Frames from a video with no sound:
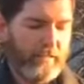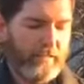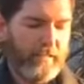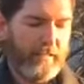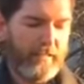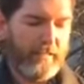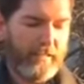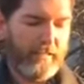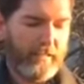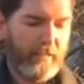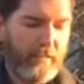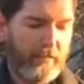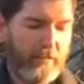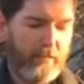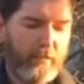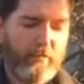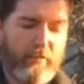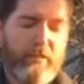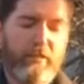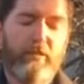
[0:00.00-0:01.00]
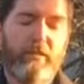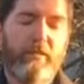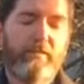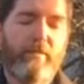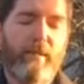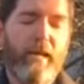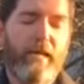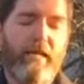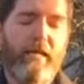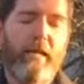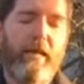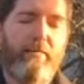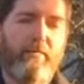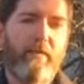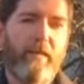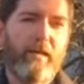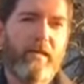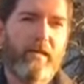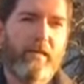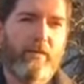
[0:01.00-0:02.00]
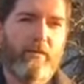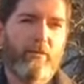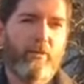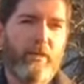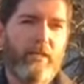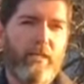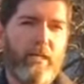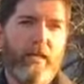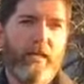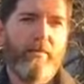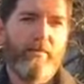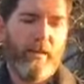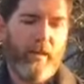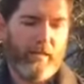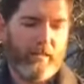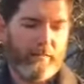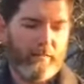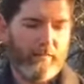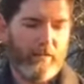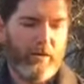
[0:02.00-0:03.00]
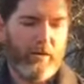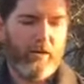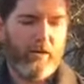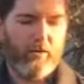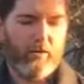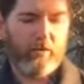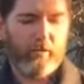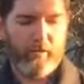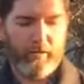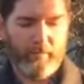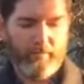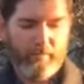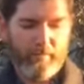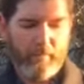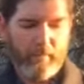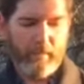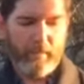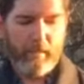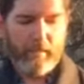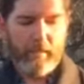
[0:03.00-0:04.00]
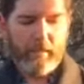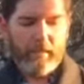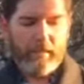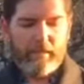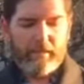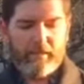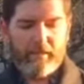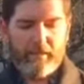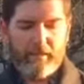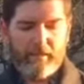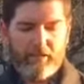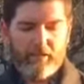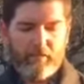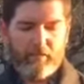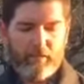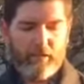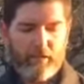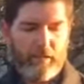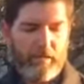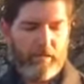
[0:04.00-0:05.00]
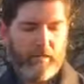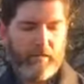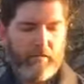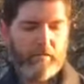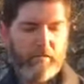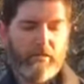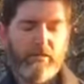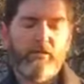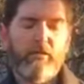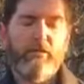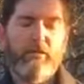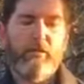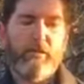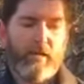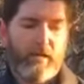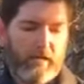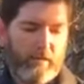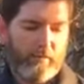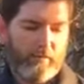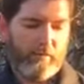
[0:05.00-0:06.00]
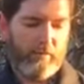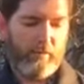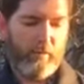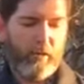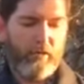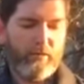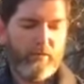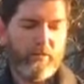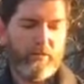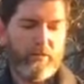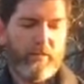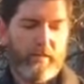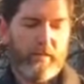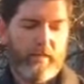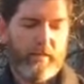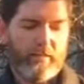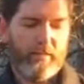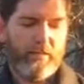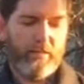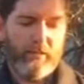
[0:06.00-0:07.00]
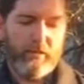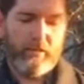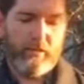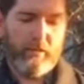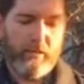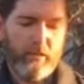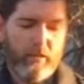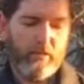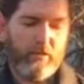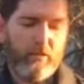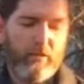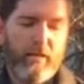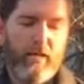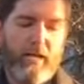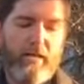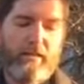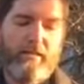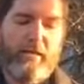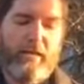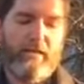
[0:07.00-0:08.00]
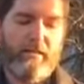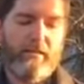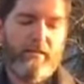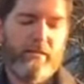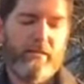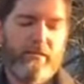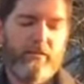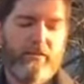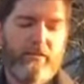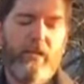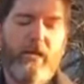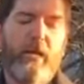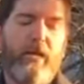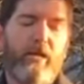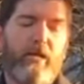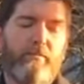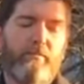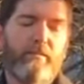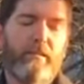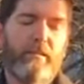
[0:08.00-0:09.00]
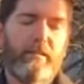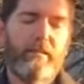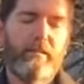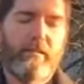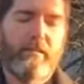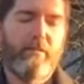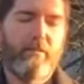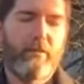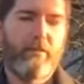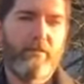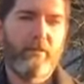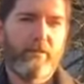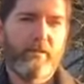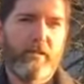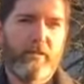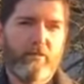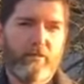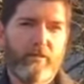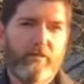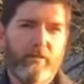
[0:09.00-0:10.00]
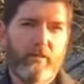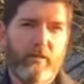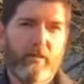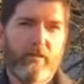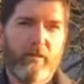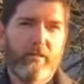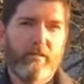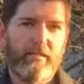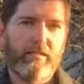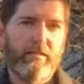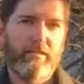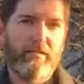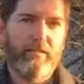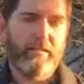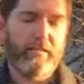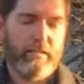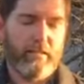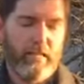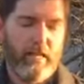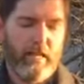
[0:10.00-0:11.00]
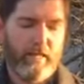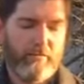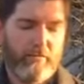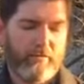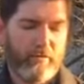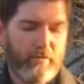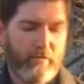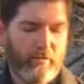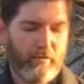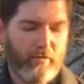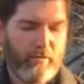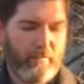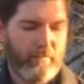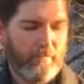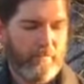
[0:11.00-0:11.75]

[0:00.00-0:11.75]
in these coal communities by not making the Reclaim Act a priority. Senator McConnell is throwing out a proposal that could create thousands of jobs in these communities that are struggling during the decline of coal,